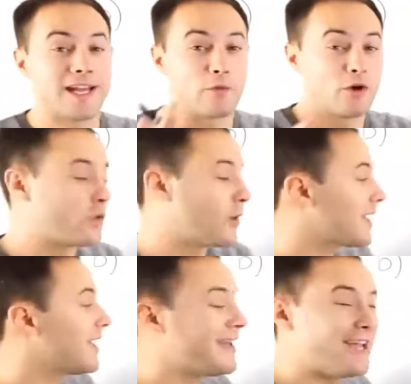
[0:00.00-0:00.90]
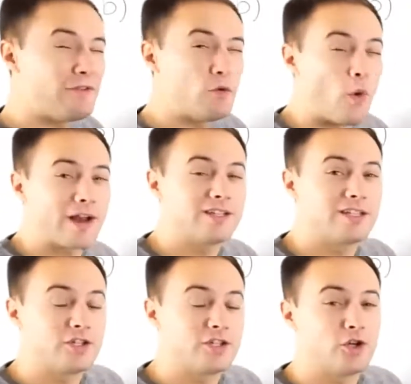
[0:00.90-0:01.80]
Now, real quick, if you wanted
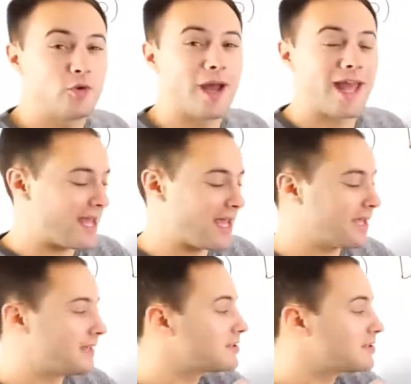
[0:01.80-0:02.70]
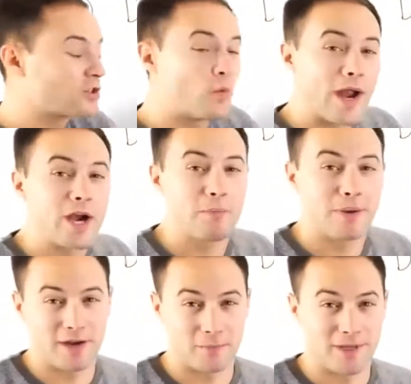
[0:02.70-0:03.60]
to do a square
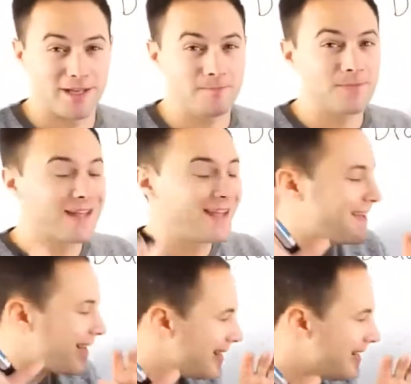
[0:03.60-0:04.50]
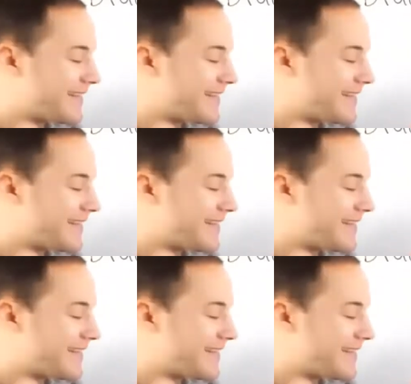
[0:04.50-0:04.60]
pyramid, you